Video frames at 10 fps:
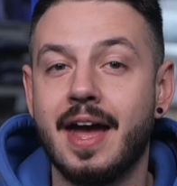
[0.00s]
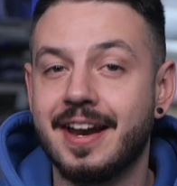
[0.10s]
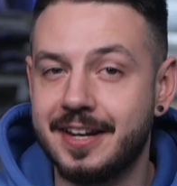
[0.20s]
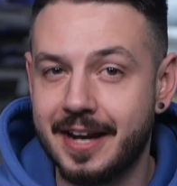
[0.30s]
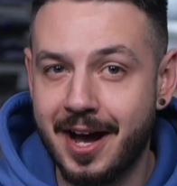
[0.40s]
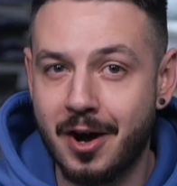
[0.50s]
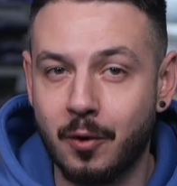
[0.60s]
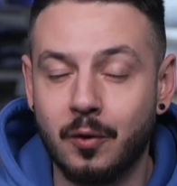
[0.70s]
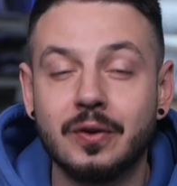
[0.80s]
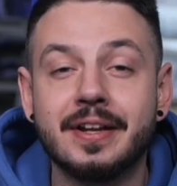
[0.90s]
And
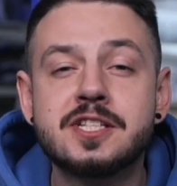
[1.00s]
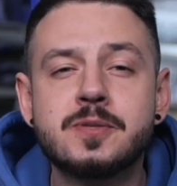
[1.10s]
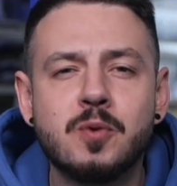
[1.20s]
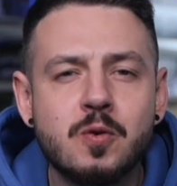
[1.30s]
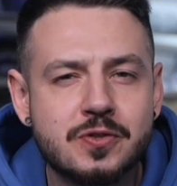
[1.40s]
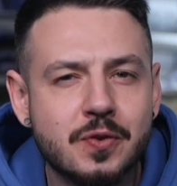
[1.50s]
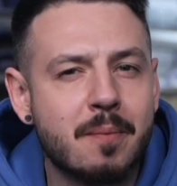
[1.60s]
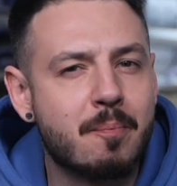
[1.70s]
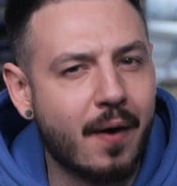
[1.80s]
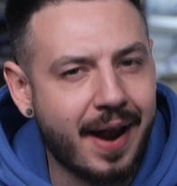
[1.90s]
now let's move to the
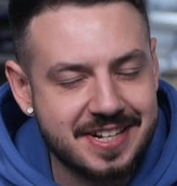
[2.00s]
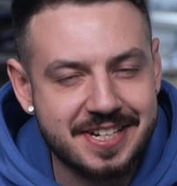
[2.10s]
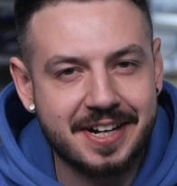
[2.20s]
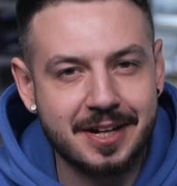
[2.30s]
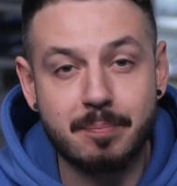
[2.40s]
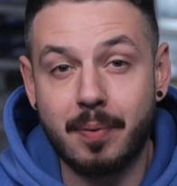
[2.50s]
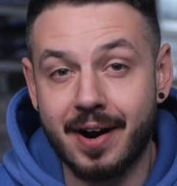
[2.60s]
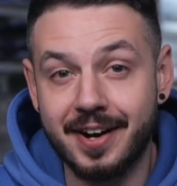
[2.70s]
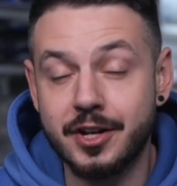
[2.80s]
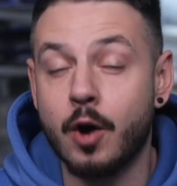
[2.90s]
practical
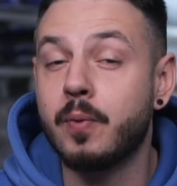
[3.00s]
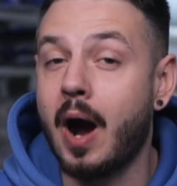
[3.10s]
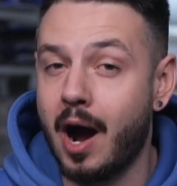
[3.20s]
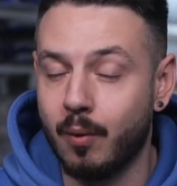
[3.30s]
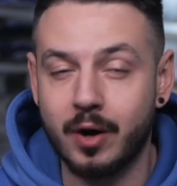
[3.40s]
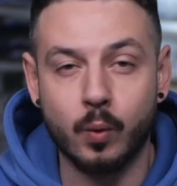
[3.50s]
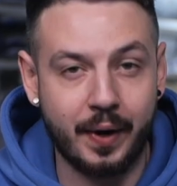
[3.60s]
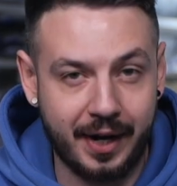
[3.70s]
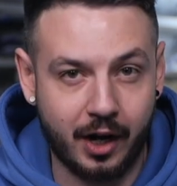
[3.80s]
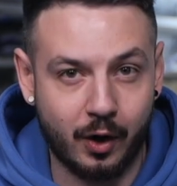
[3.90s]
part of our
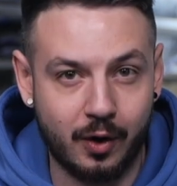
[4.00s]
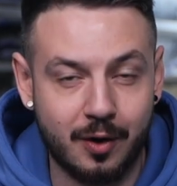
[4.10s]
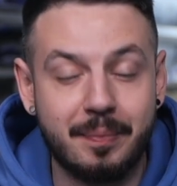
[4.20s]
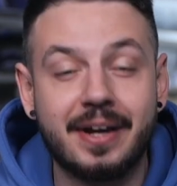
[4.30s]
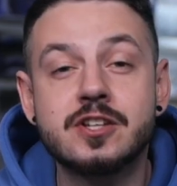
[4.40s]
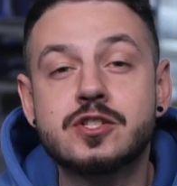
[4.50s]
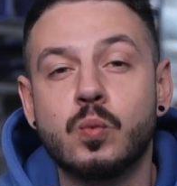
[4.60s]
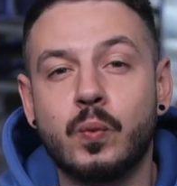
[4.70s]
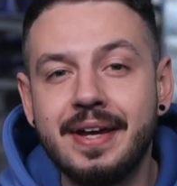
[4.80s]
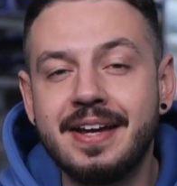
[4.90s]
video, because
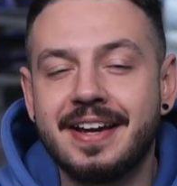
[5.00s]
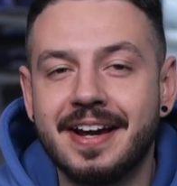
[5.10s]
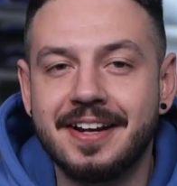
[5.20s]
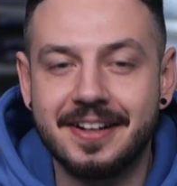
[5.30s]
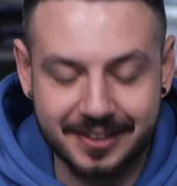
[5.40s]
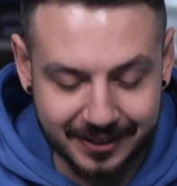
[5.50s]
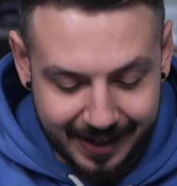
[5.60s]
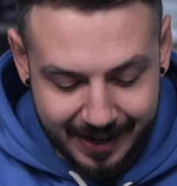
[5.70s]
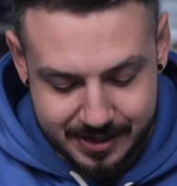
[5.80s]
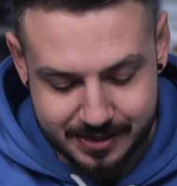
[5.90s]
we gonna
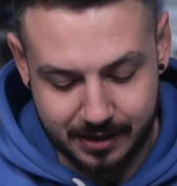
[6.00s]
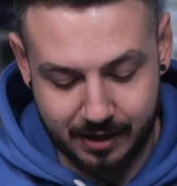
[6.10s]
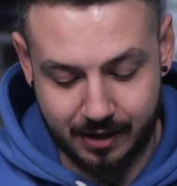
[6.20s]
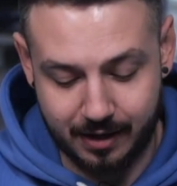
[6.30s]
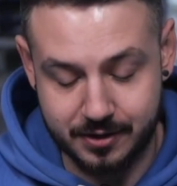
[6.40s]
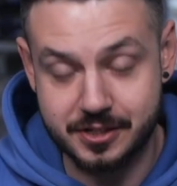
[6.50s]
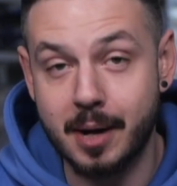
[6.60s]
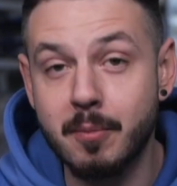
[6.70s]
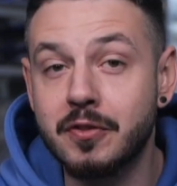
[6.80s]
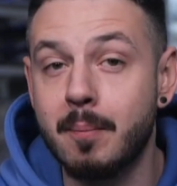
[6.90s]
analyze
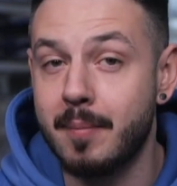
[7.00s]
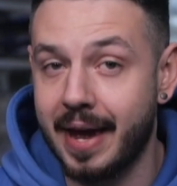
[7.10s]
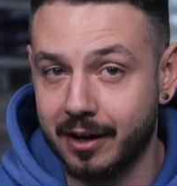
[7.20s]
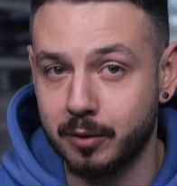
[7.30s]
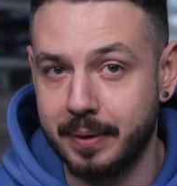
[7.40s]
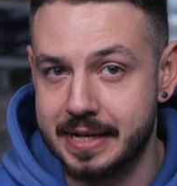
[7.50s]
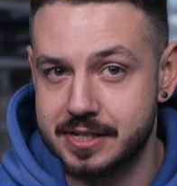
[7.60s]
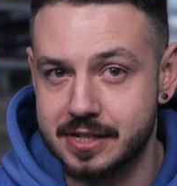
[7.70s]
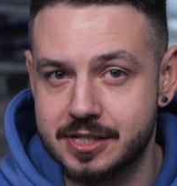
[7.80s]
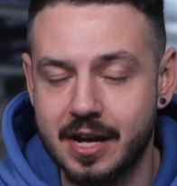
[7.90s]
some of the metal
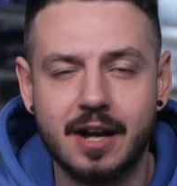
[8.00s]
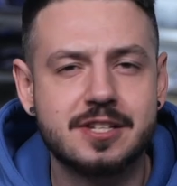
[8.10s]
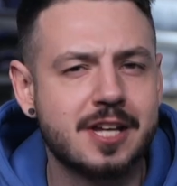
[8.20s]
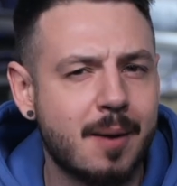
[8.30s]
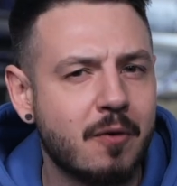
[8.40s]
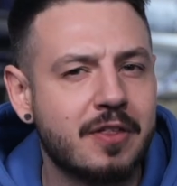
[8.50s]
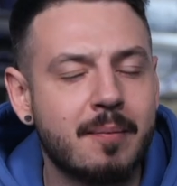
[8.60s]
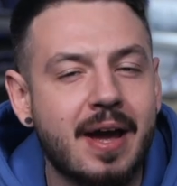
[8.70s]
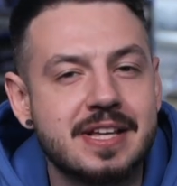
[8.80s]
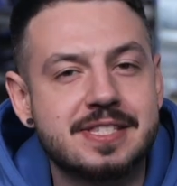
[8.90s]
pieces. Some of them
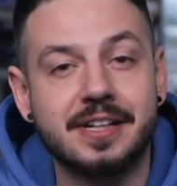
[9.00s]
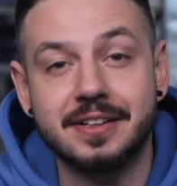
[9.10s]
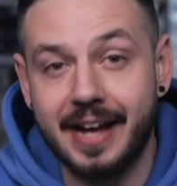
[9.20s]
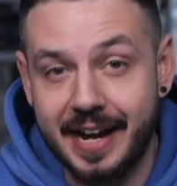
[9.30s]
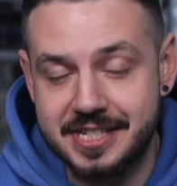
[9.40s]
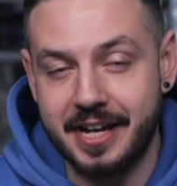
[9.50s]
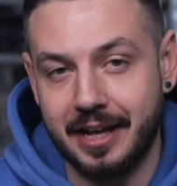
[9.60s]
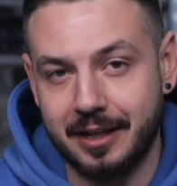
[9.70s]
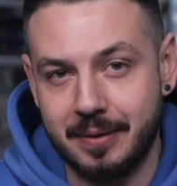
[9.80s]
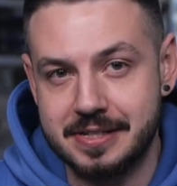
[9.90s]
has the light
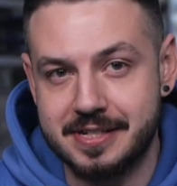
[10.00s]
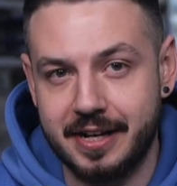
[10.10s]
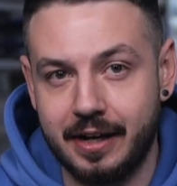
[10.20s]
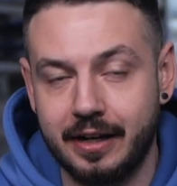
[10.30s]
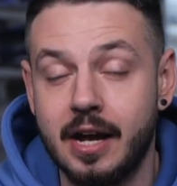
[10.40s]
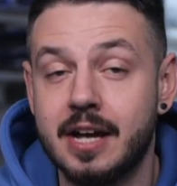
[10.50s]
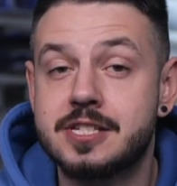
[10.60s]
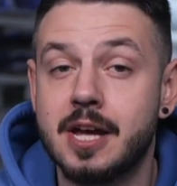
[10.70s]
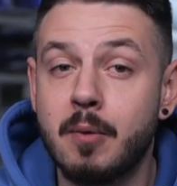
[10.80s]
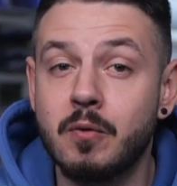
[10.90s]
elements in it,
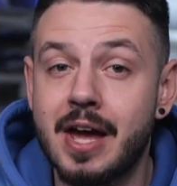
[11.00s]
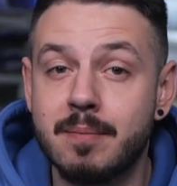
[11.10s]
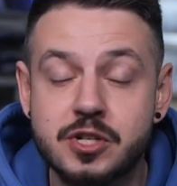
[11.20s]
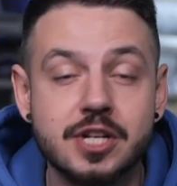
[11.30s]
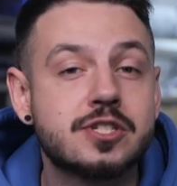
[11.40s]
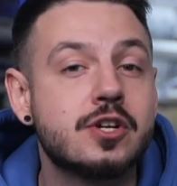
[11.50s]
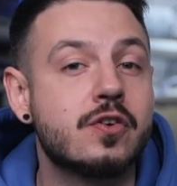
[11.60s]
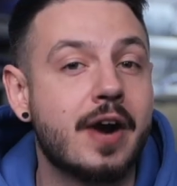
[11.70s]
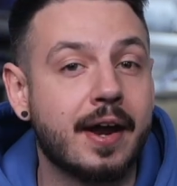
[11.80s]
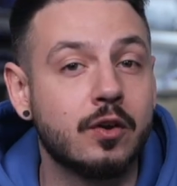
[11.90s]
some of them just
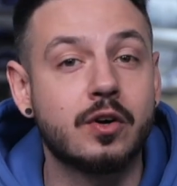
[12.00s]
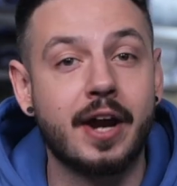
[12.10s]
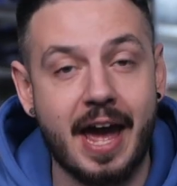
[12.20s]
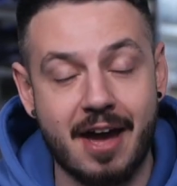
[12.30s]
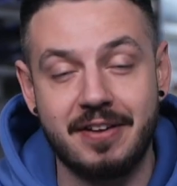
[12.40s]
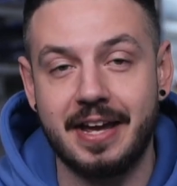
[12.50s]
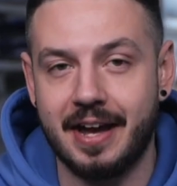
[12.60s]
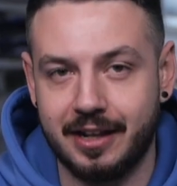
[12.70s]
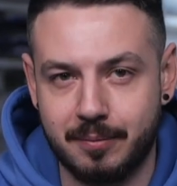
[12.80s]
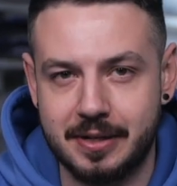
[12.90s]
regular heavy
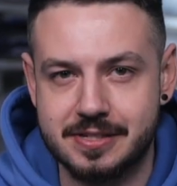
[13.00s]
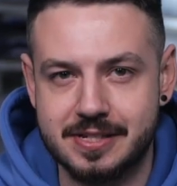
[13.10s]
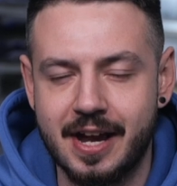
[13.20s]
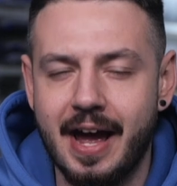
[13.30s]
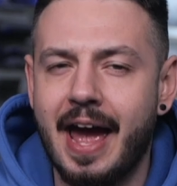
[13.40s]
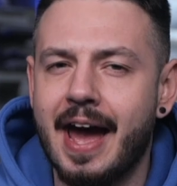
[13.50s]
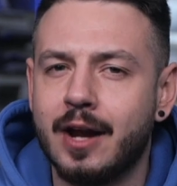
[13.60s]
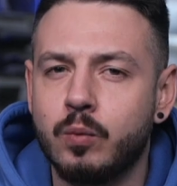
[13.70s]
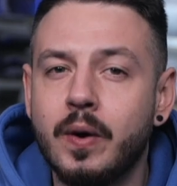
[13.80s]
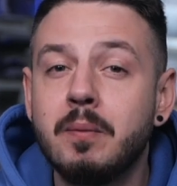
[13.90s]
elements,
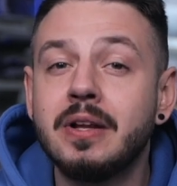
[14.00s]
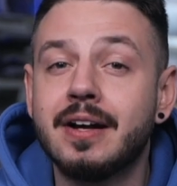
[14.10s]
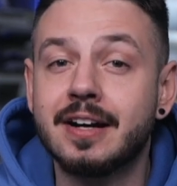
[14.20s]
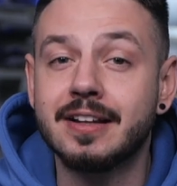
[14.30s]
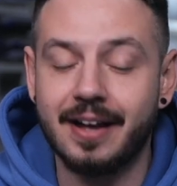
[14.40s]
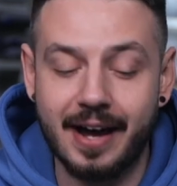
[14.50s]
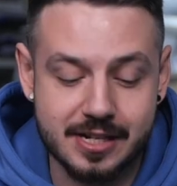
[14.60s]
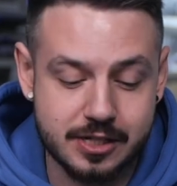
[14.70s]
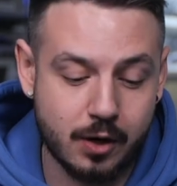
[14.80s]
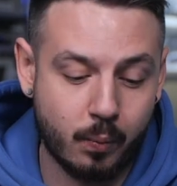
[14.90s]
and we will
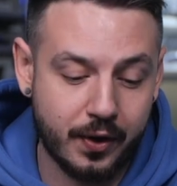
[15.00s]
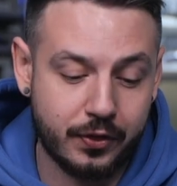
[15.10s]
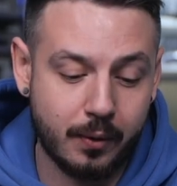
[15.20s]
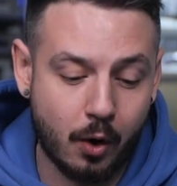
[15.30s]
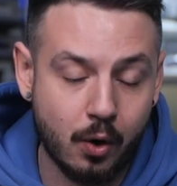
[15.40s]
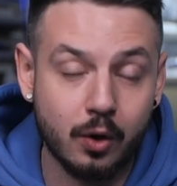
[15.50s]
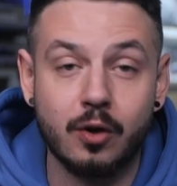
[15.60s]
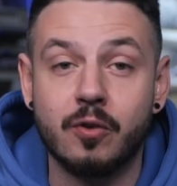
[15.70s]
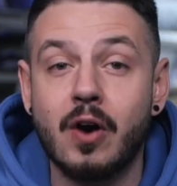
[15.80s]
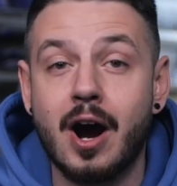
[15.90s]
analyze with all
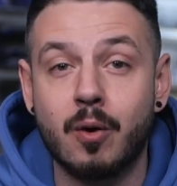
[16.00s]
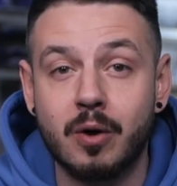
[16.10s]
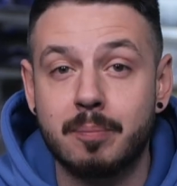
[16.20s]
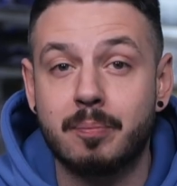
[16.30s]
of our